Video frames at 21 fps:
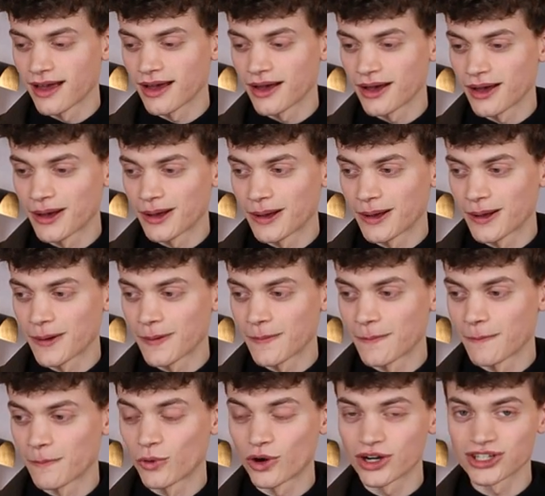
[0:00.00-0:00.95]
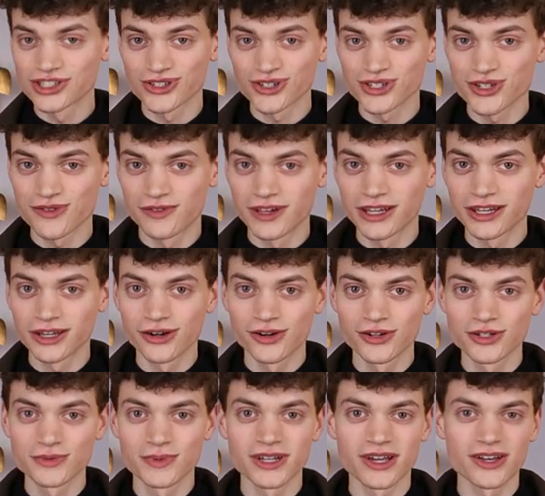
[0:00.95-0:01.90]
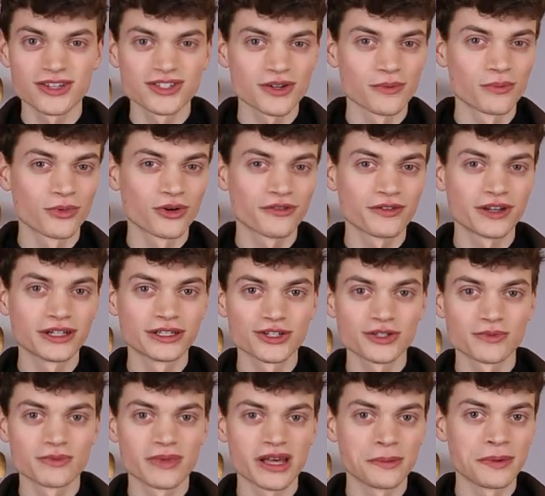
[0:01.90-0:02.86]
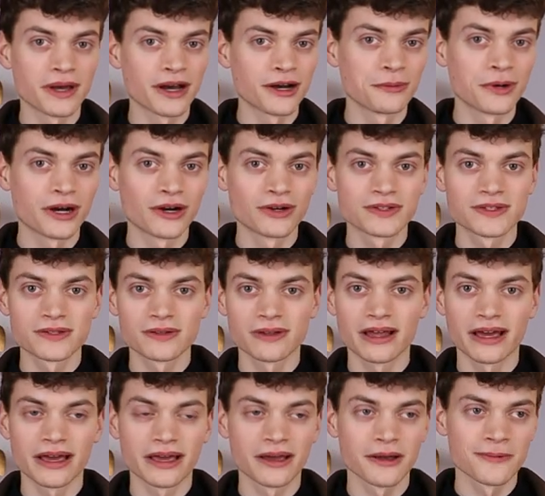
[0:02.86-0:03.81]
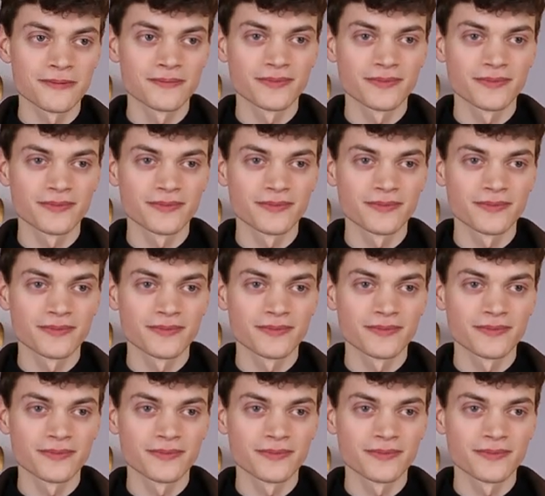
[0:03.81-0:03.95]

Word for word: um, more instruction videos, but also more videos maybe about like